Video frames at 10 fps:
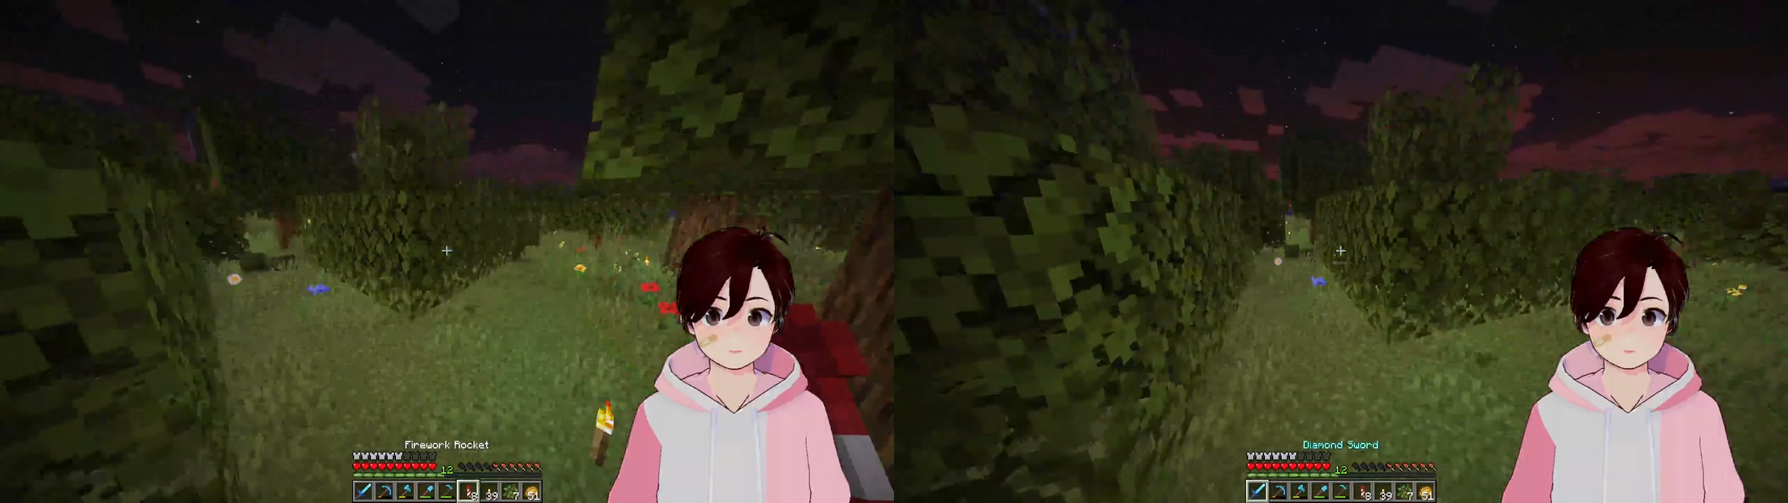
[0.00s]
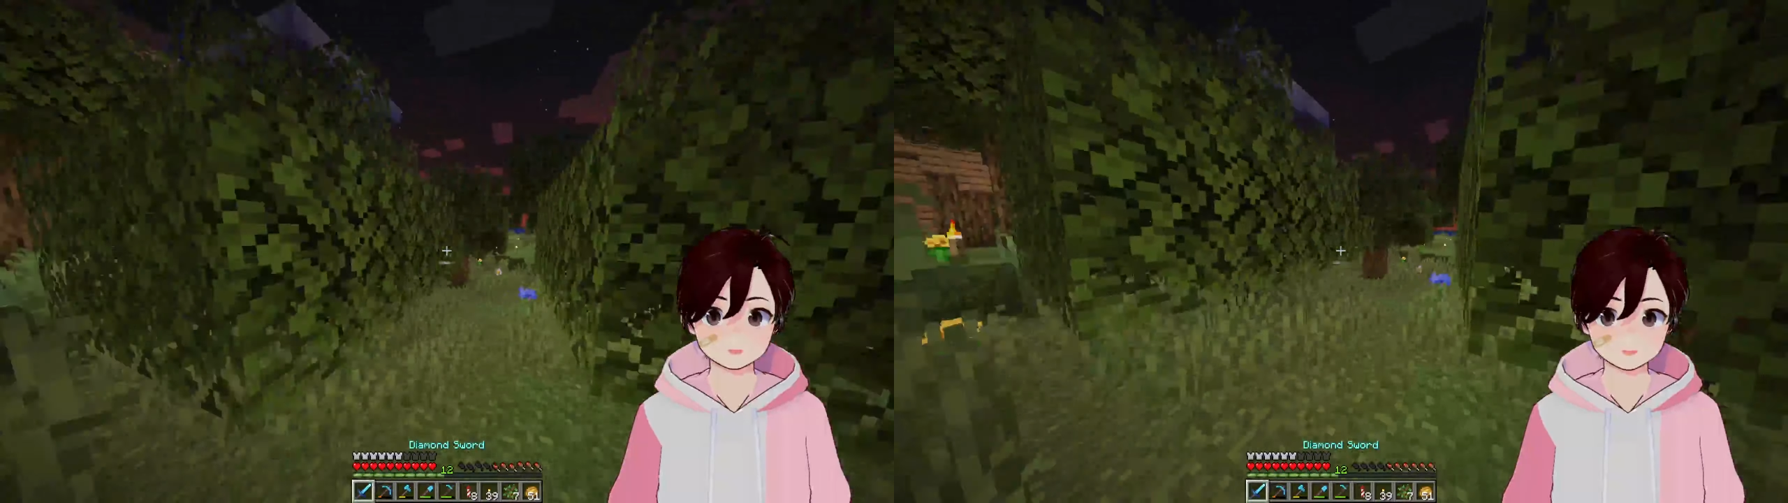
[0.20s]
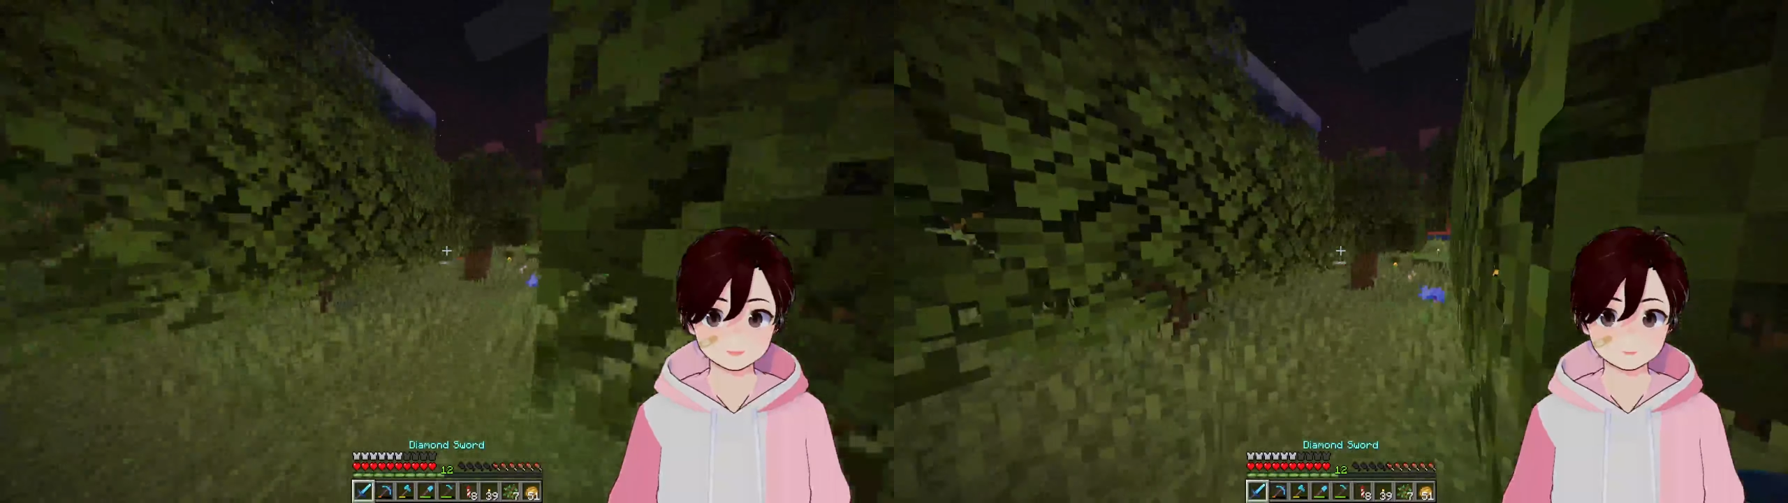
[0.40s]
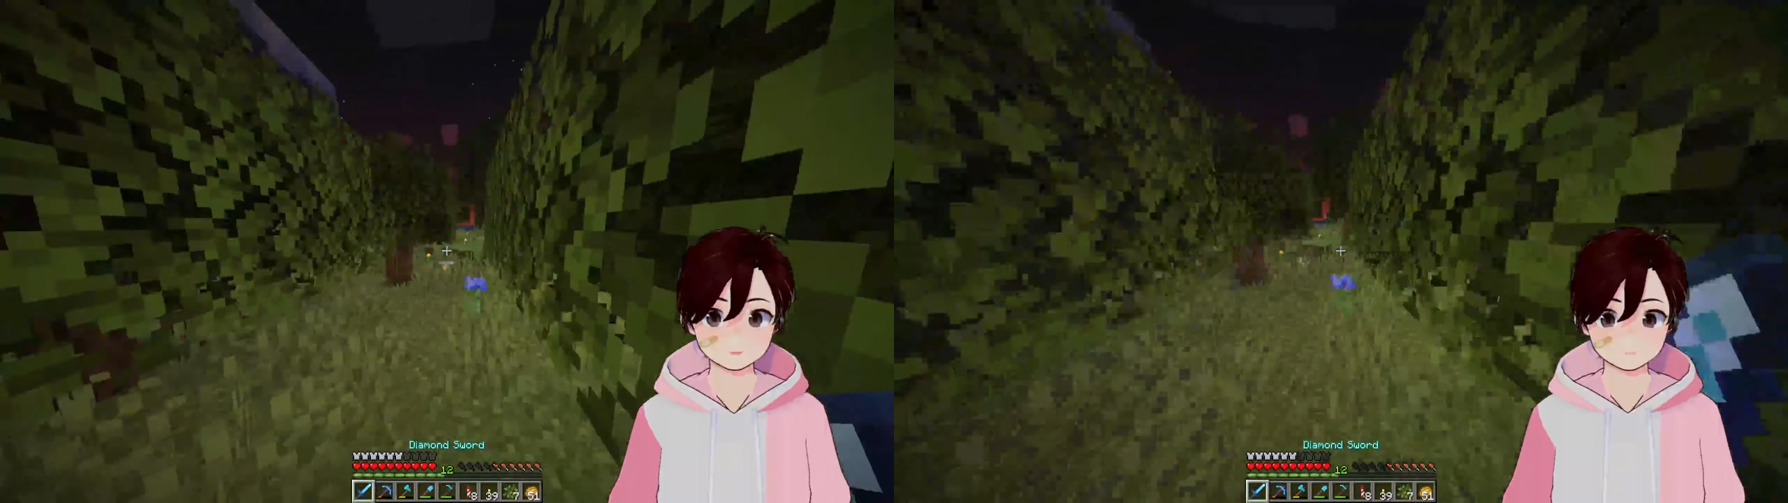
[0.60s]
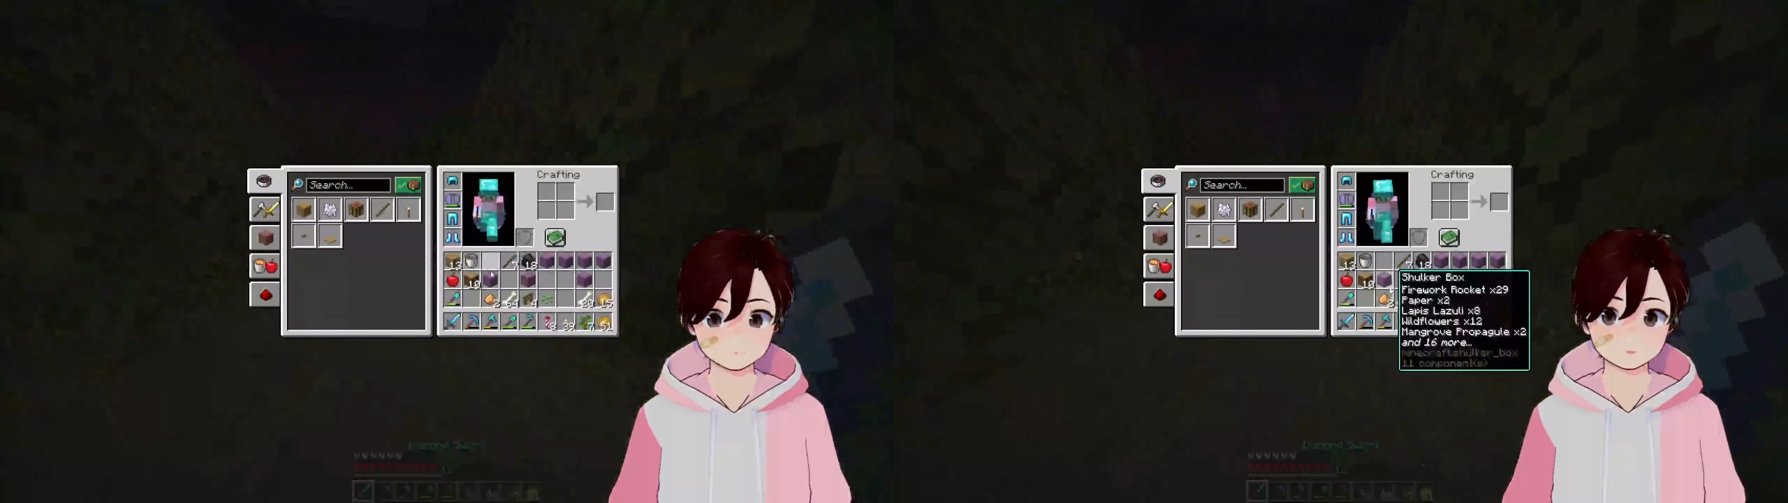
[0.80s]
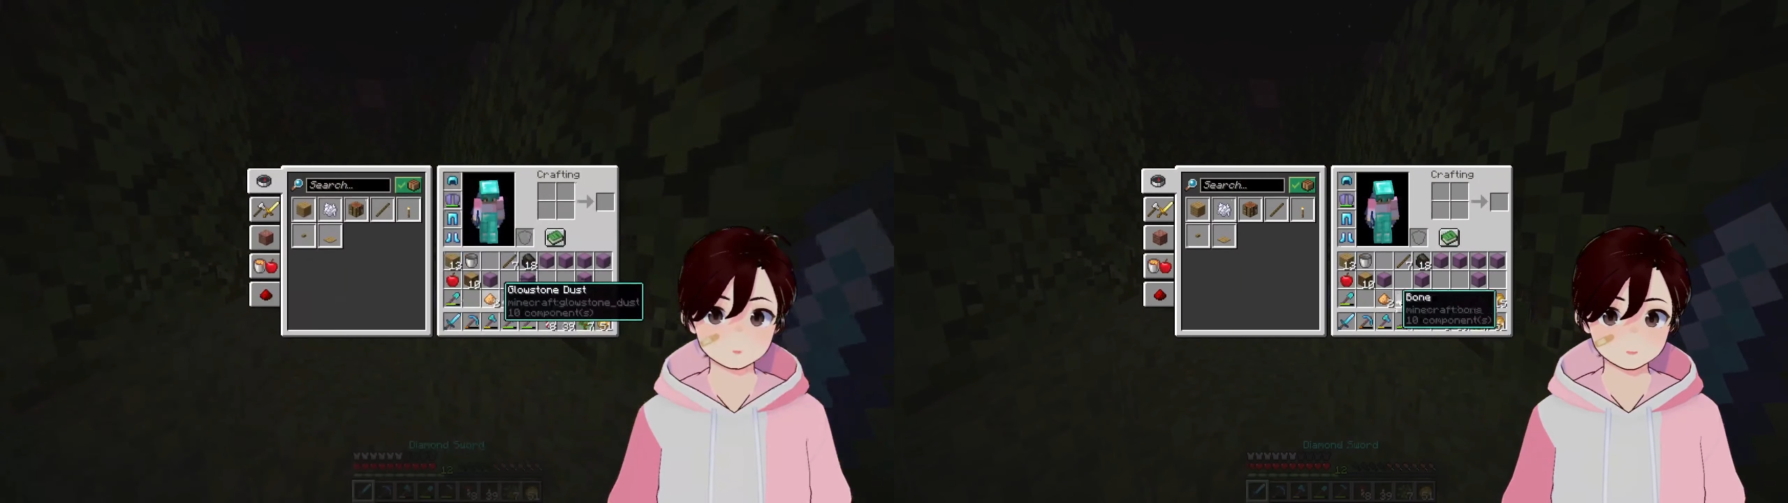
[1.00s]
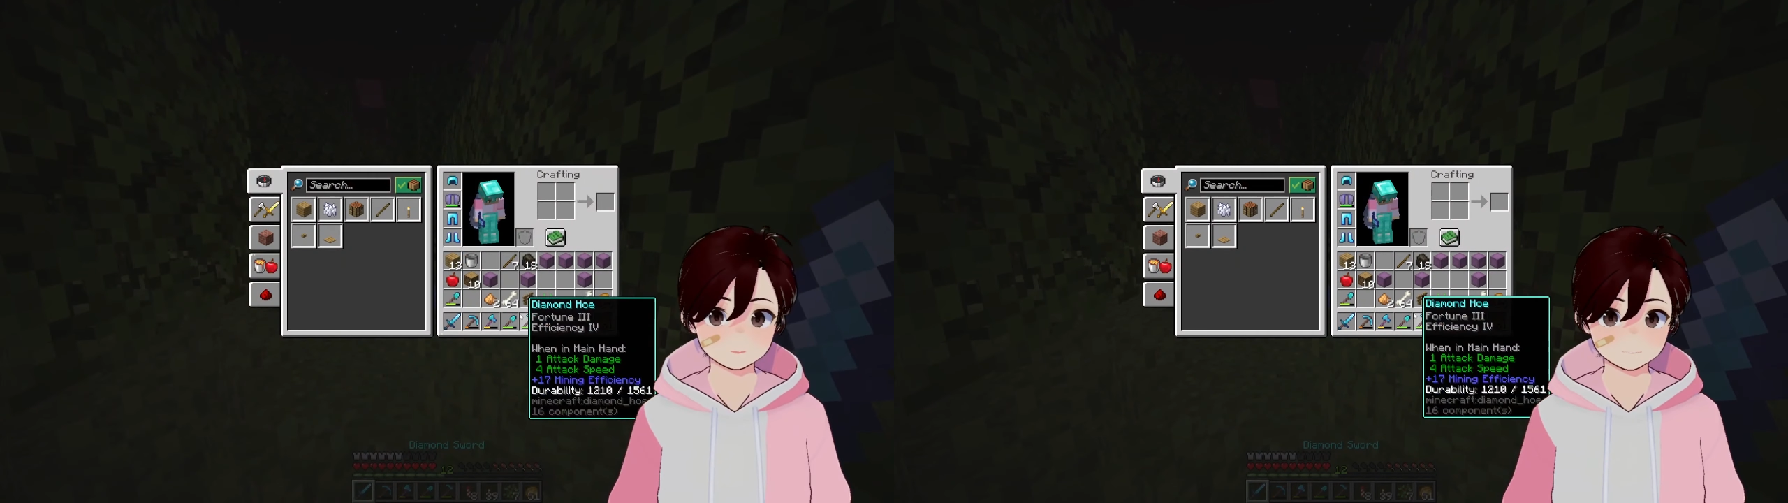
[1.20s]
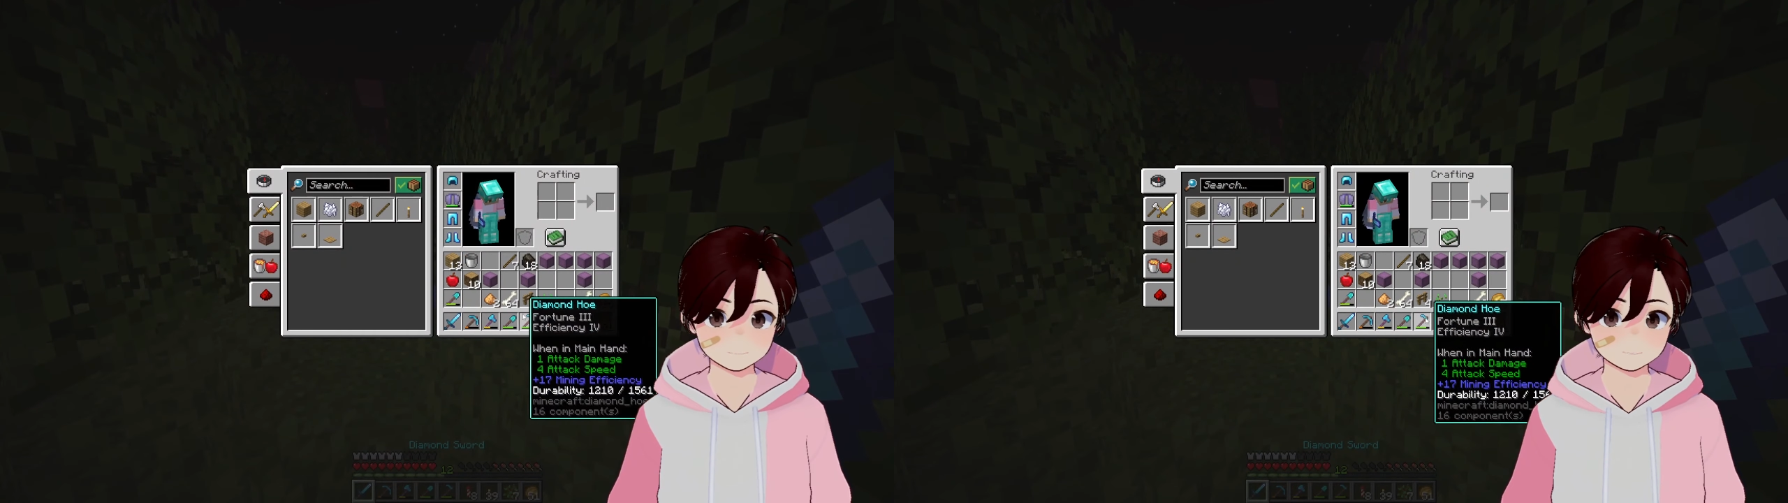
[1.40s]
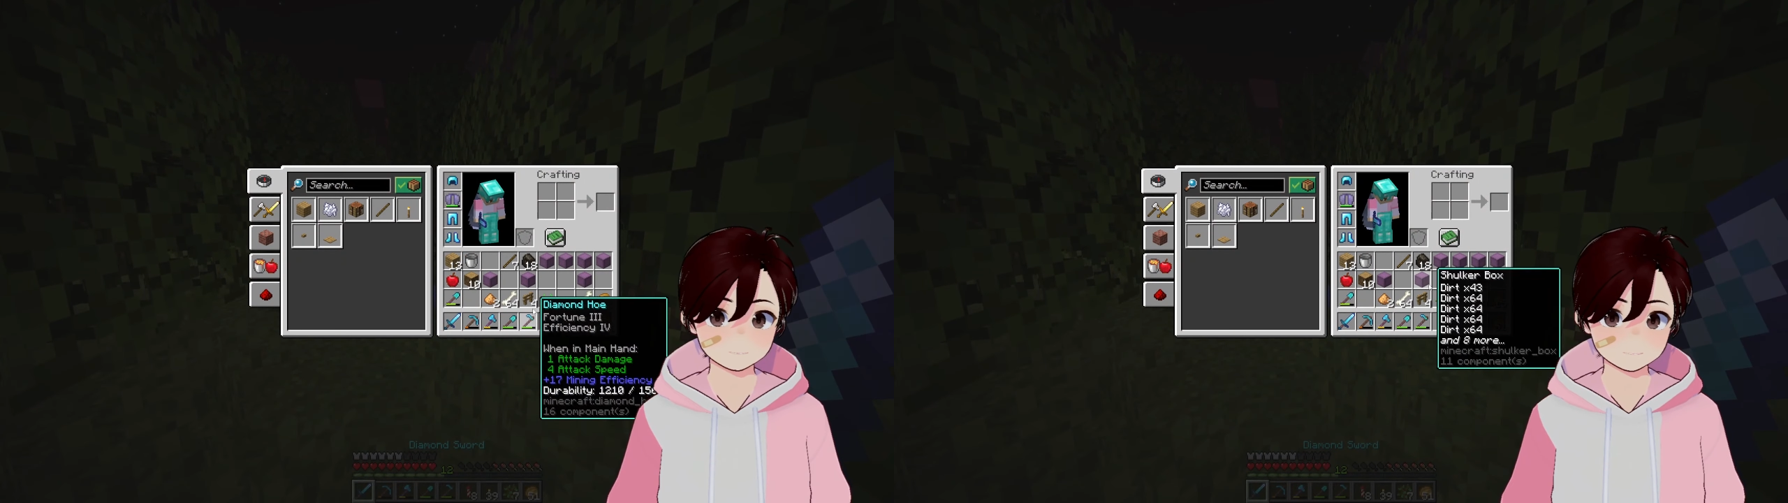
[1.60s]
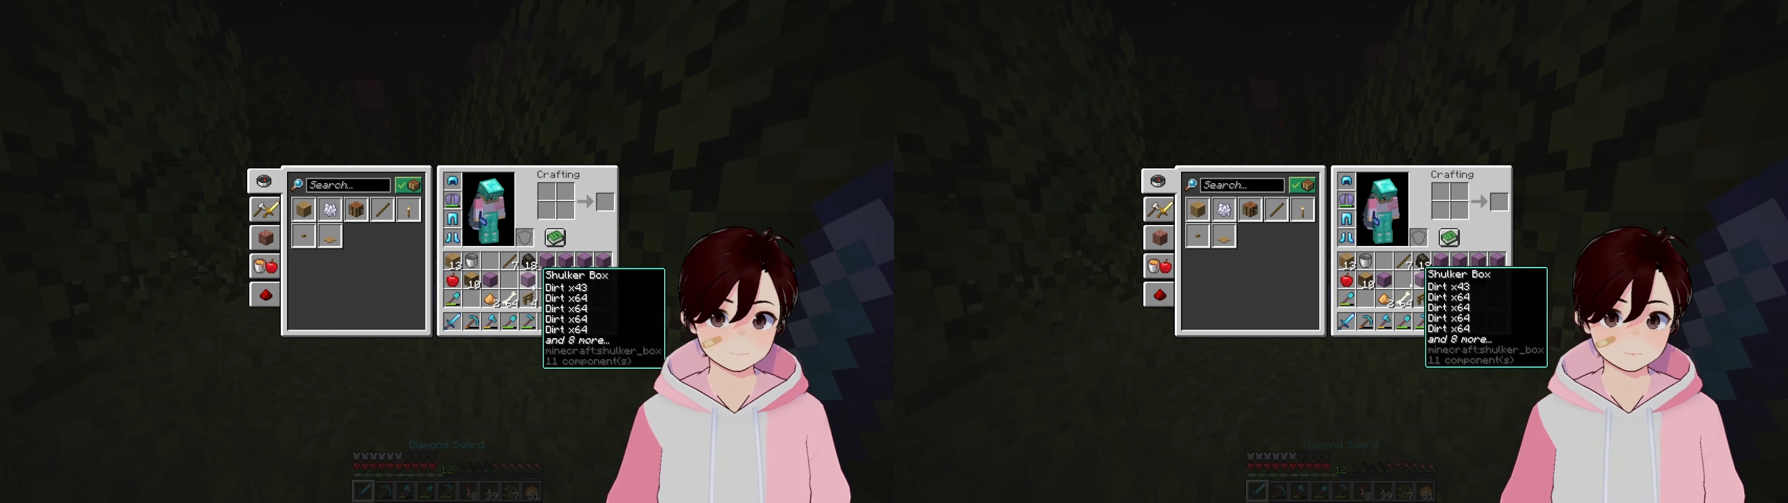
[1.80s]
I slept quite a bit in
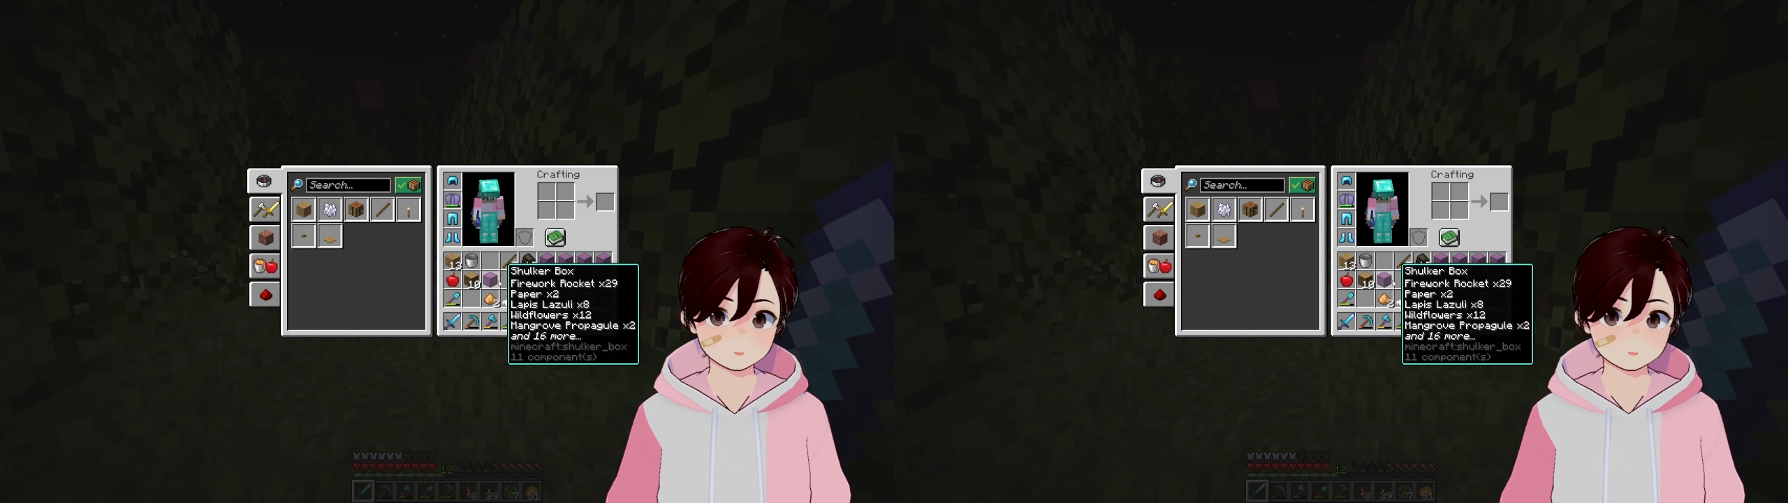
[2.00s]
my